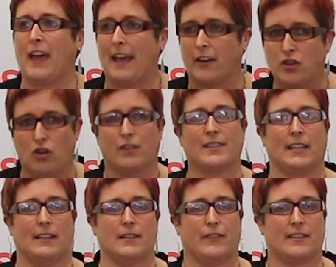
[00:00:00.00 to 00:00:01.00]
They are not
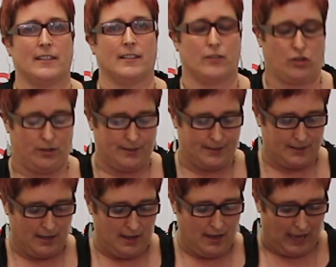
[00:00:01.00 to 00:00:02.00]
seen as vested
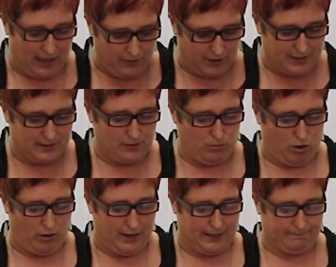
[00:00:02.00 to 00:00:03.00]
interests, and this is
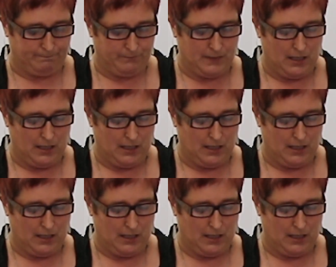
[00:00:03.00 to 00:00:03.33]
worrying.